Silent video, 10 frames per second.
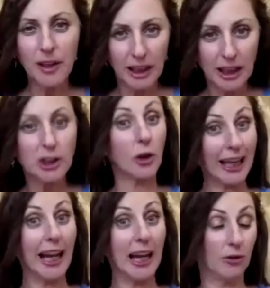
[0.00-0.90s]
it's
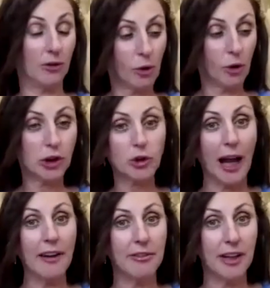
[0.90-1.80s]
okay, of course, to
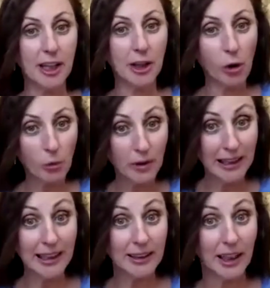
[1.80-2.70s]
have an ego. We need